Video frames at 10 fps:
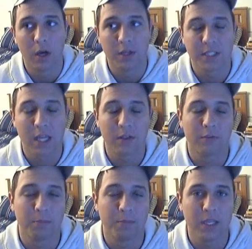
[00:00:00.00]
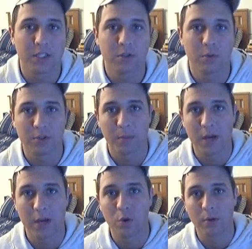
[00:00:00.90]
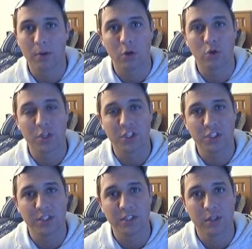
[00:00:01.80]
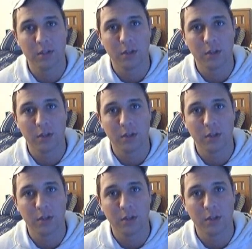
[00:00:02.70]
Together for Peace was a minority among Christians